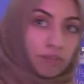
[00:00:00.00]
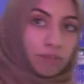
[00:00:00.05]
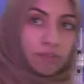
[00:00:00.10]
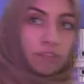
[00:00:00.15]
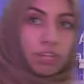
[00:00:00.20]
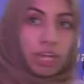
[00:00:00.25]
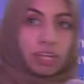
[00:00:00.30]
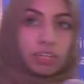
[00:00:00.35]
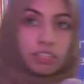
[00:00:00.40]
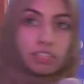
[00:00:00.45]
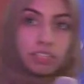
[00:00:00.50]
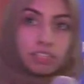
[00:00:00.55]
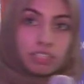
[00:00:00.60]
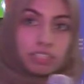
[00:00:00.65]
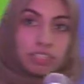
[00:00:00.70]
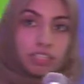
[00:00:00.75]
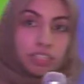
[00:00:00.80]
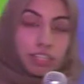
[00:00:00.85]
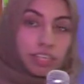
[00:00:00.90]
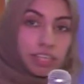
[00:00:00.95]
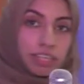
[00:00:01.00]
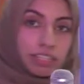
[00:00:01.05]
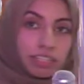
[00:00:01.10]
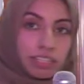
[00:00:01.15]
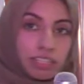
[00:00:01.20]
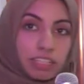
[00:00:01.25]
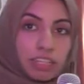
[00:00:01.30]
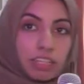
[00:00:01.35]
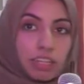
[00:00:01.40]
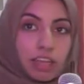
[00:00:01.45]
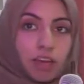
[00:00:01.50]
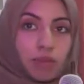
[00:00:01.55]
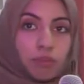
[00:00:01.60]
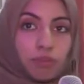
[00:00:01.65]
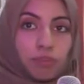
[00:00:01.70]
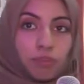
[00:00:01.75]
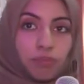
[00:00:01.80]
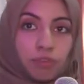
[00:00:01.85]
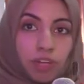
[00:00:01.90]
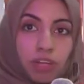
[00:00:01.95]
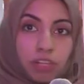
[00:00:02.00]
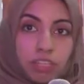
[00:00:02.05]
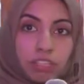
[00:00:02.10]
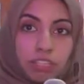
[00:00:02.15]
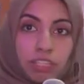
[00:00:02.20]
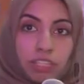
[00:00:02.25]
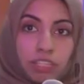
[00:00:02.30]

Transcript: the flux and seeing how the flux